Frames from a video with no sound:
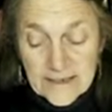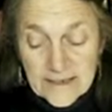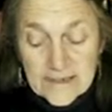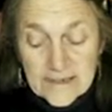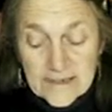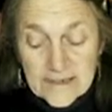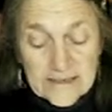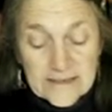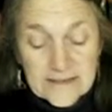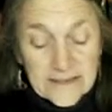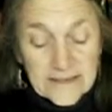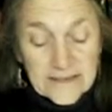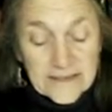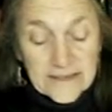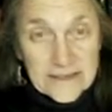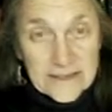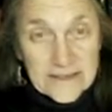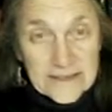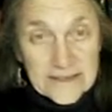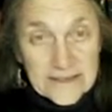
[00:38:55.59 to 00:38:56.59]
Such an
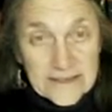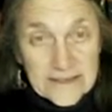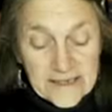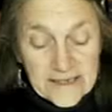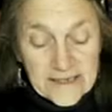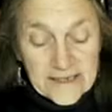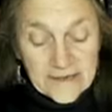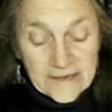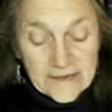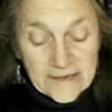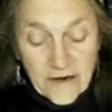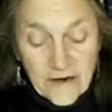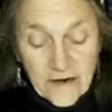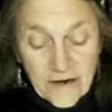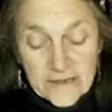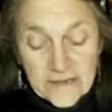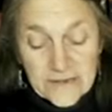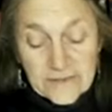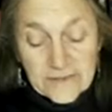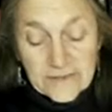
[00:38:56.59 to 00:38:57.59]
education
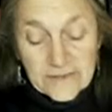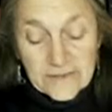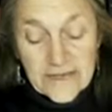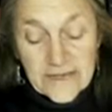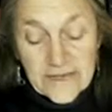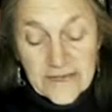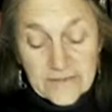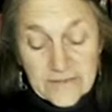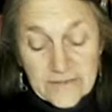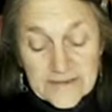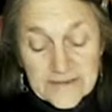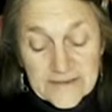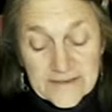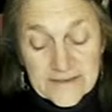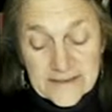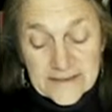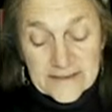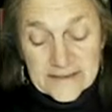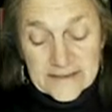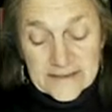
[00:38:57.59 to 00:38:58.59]
ought to enable
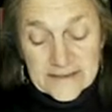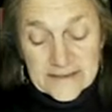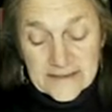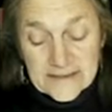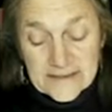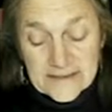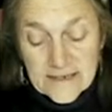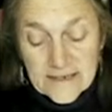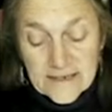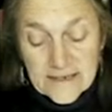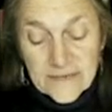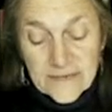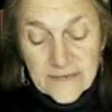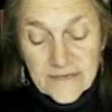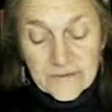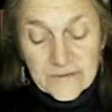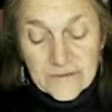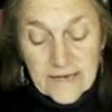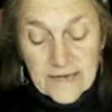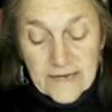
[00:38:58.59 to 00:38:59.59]
citizens
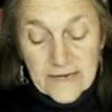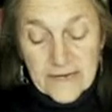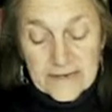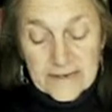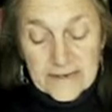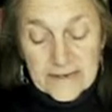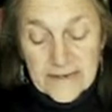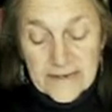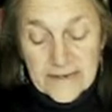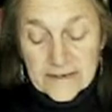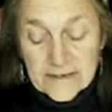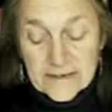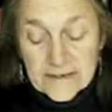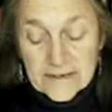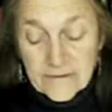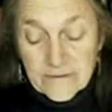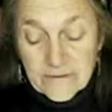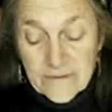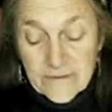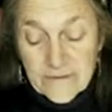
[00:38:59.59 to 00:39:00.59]
to recognize
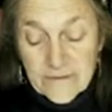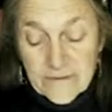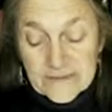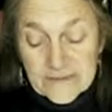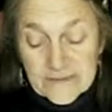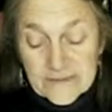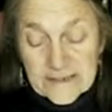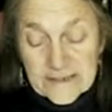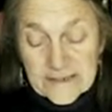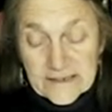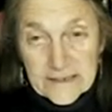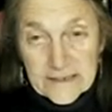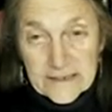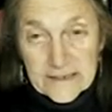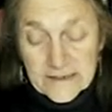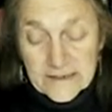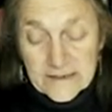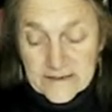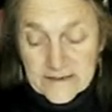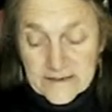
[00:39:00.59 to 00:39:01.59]
corruption in
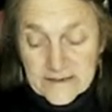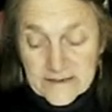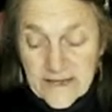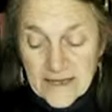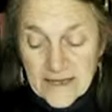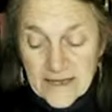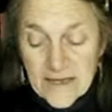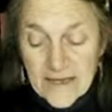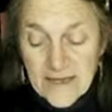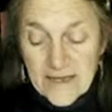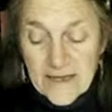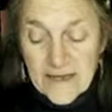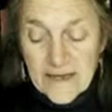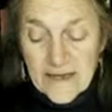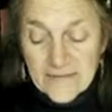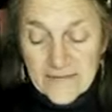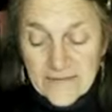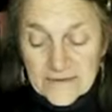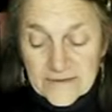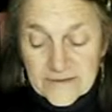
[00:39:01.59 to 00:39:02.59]
leaders and
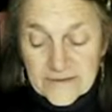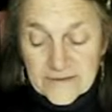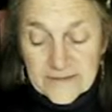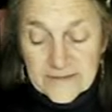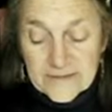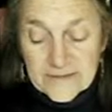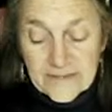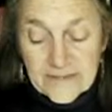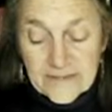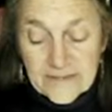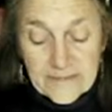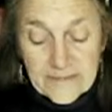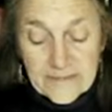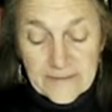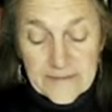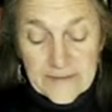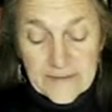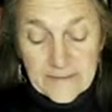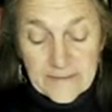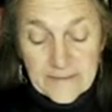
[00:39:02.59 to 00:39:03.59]
efforts to
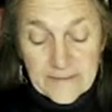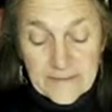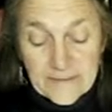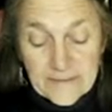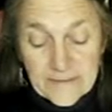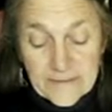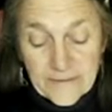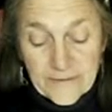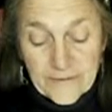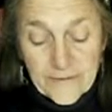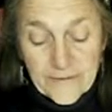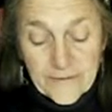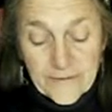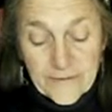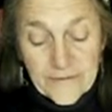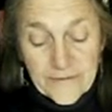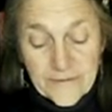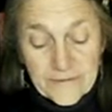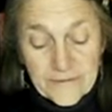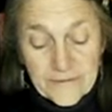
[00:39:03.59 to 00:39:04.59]
manipulate people
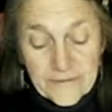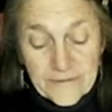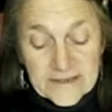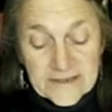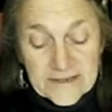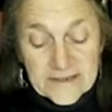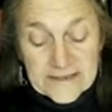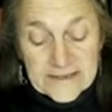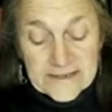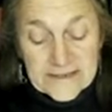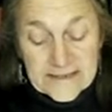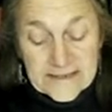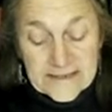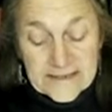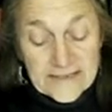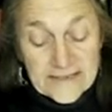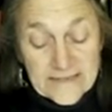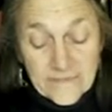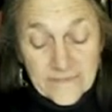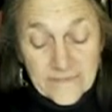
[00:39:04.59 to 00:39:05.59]
through
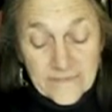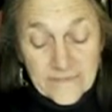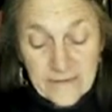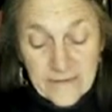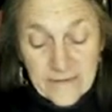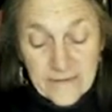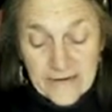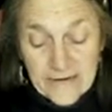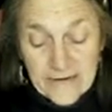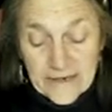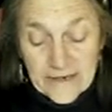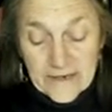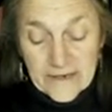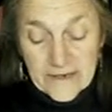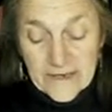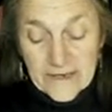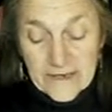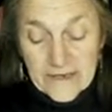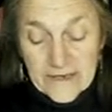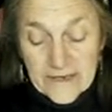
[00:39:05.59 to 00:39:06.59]
deceitful rhetoric
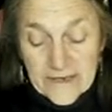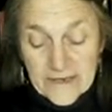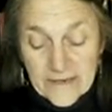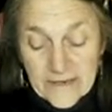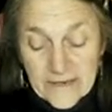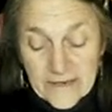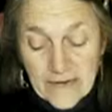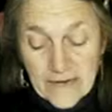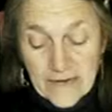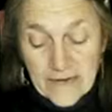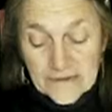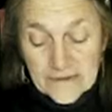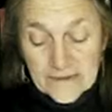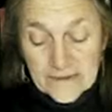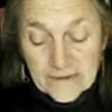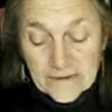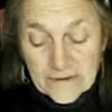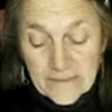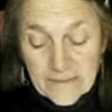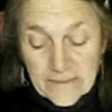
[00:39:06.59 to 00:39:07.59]
and
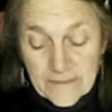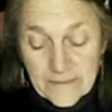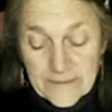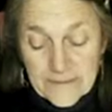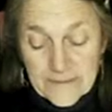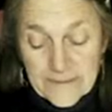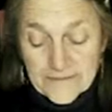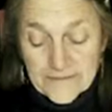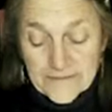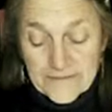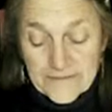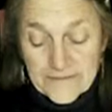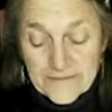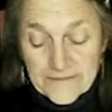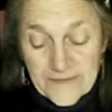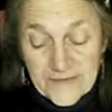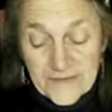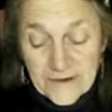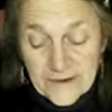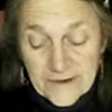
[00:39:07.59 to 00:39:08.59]
irrational appeals to
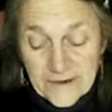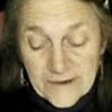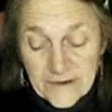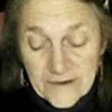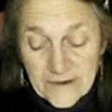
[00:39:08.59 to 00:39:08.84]
fear.